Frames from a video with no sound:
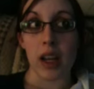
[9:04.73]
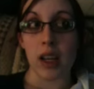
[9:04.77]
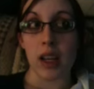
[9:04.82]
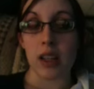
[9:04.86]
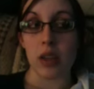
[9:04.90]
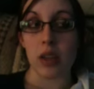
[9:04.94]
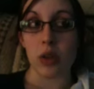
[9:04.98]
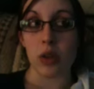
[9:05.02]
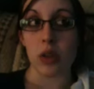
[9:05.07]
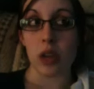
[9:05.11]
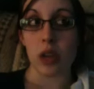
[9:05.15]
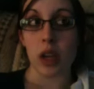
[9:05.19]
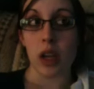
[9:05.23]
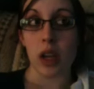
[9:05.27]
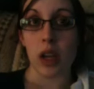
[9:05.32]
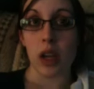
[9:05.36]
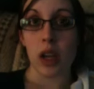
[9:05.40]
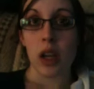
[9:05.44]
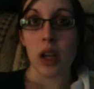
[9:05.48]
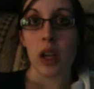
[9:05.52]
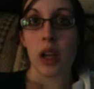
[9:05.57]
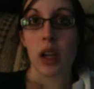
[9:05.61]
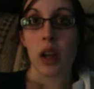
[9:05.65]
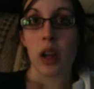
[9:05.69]
he's only,
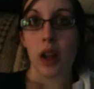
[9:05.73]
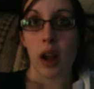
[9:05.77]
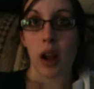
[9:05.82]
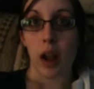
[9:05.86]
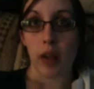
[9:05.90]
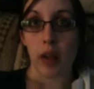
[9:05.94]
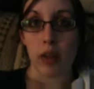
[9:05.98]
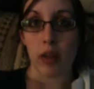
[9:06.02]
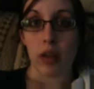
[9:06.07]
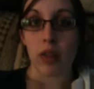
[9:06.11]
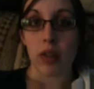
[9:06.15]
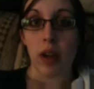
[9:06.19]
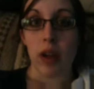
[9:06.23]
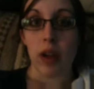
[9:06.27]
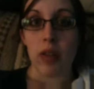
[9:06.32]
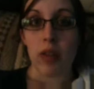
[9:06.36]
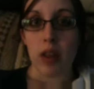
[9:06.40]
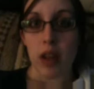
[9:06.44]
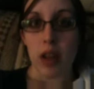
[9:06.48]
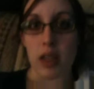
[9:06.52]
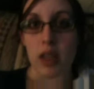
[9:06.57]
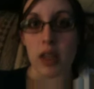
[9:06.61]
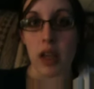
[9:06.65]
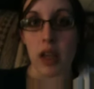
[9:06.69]
after
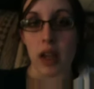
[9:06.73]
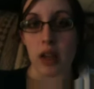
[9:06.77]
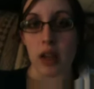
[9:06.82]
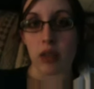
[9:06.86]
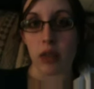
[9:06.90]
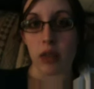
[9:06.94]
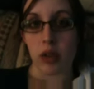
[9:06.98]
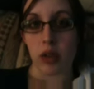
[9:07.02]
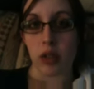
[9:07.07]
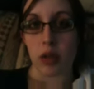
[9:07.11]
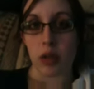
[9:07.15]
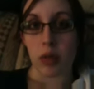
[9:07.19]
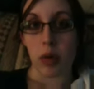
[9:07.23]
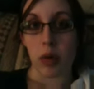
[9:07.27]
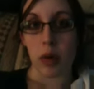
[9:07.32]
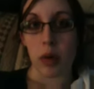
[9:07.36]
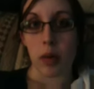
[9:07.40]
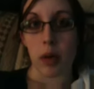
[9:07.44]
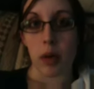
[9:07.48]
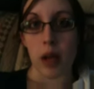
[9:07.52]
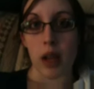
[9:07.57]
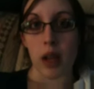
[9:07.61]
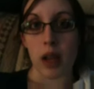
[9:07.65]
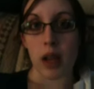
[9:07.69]
five days, he had his first
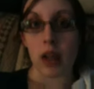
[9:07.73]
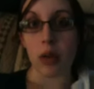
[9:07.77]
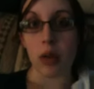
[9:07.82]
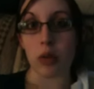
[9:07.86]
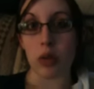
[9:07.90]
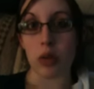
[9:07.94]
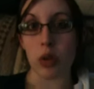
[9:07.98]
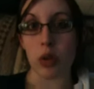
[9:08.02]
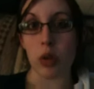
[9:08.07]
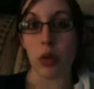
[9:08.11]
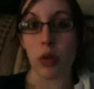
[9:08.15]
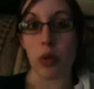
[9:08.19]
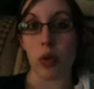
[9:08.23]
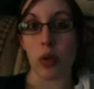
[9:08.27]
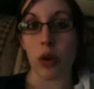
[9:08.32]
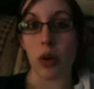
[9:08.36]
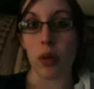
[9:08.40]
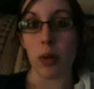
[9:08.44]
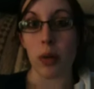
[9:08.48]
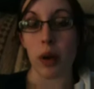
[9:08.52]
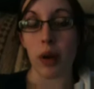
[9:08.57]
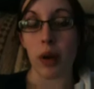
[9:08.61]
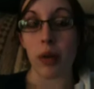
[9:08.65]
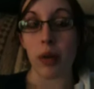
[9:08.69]
appointment and he was only
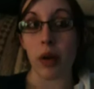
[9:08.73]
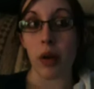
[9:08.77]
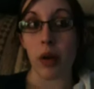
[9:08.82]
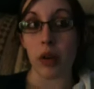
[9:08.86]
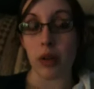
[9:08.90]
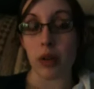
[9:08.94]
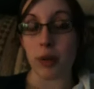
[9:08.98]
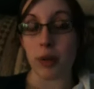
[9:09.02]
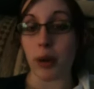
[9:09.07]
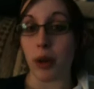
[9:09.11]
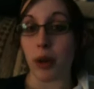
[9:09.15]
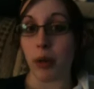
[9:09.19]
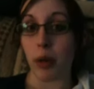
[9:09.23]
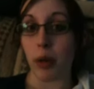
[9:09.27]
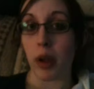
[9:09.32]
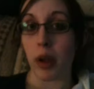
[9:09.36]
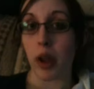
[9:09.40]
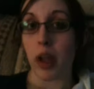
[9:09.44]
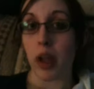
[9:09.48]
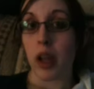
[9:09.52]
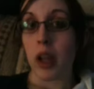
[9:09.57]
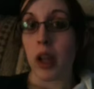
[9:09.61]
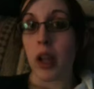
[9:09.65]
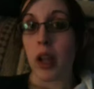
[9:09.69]
one pound under his birth
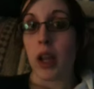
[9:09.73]
weight.